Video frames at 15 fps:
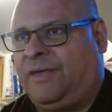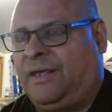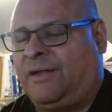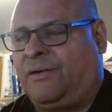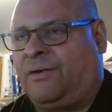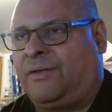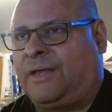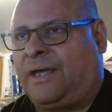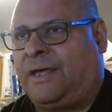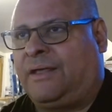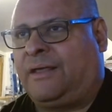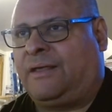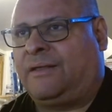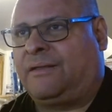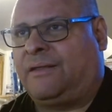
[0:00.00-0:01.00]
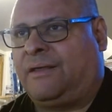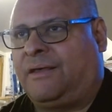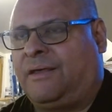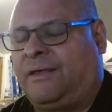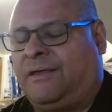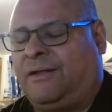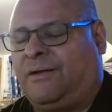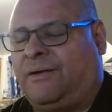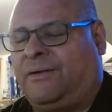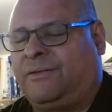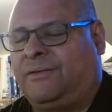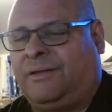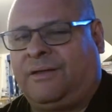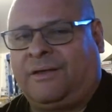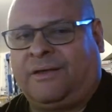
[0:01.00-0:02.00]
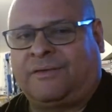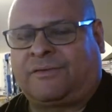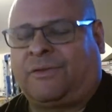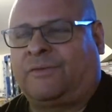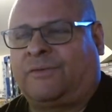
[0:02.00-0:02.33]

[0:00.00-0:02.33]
and all that, the slow